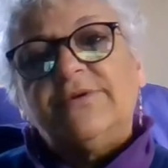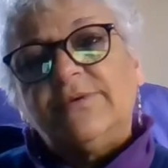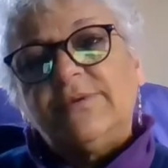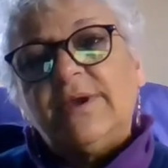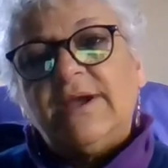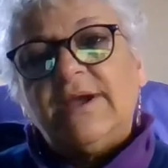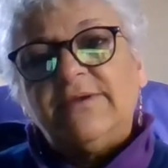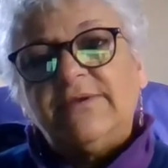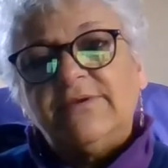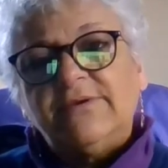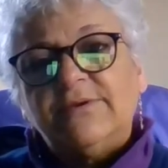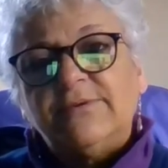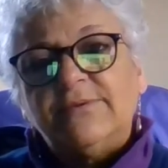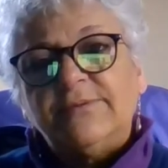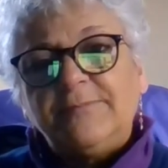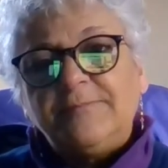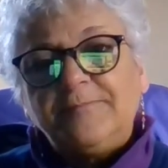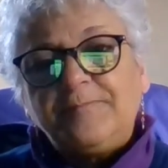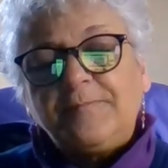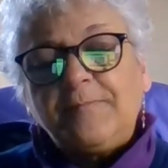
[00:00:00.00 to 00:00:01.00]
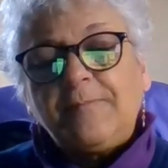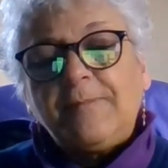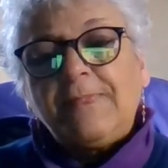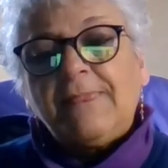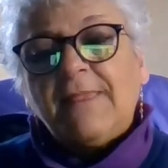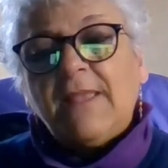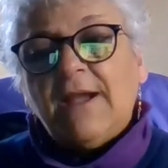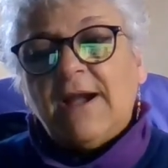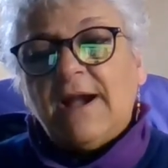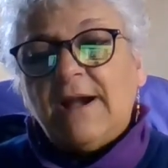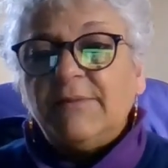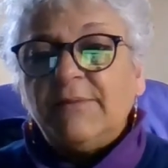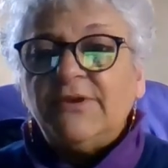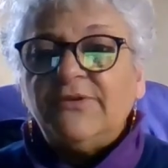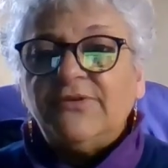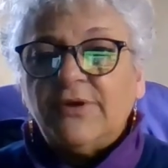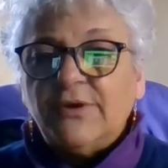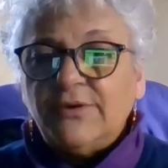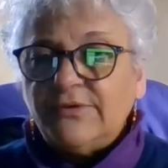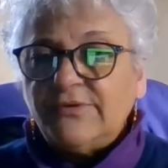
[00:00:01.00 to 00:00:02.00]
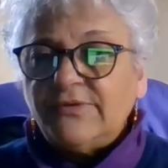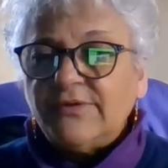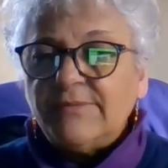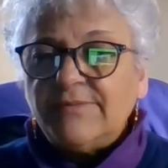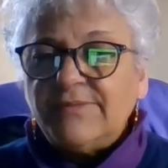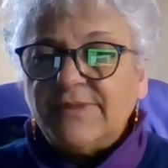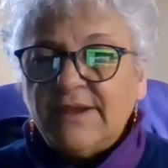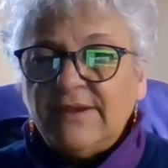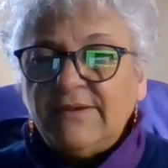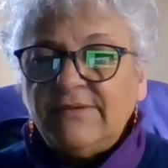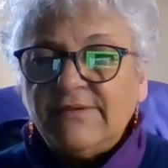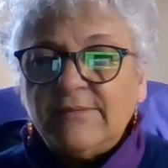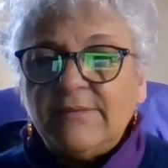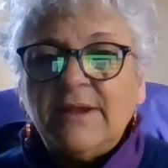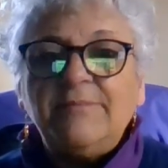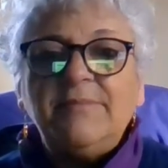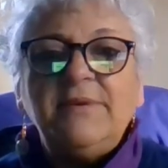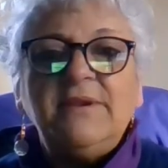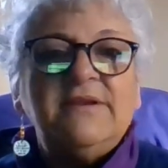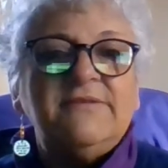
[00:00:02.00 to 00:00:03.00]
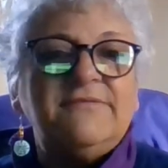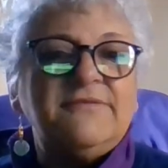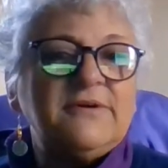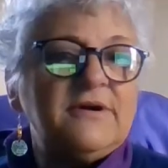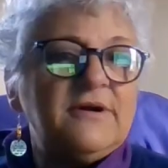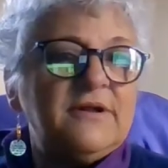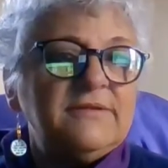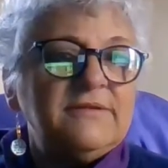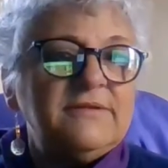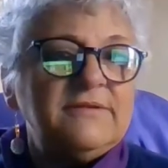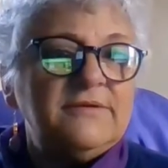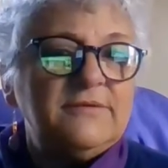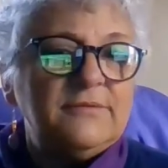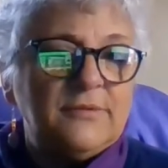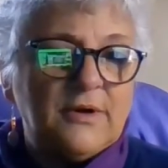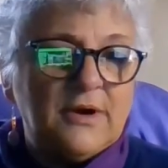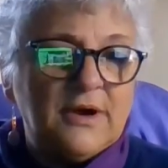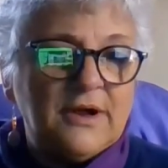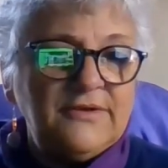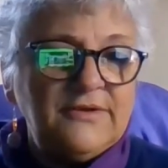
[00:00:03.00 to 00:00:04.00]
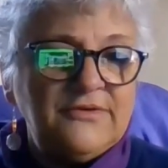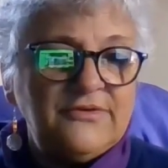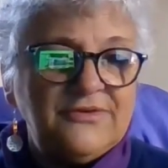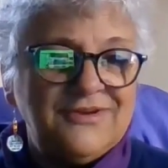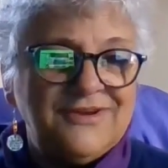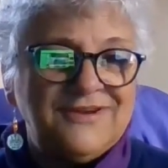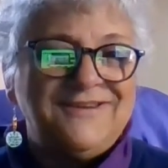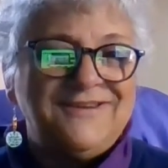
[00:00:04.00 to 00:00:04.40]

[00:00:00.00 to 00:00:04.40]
Okay, so I'm going to show you some things that might be difficult to watch.